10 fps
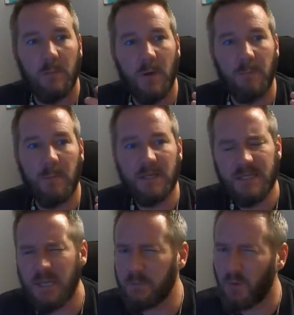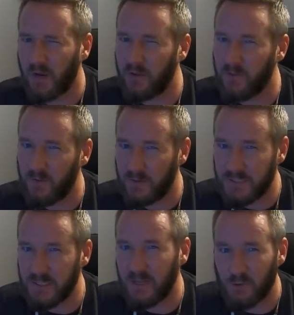But mixing brands
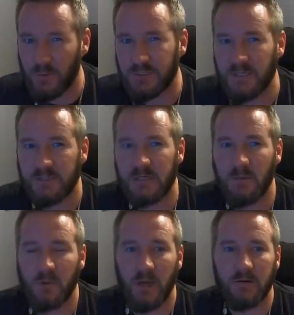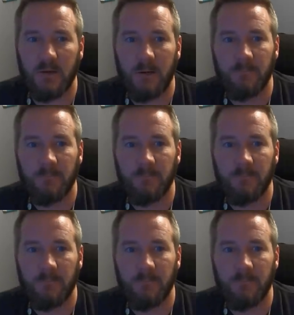is an interesting subject.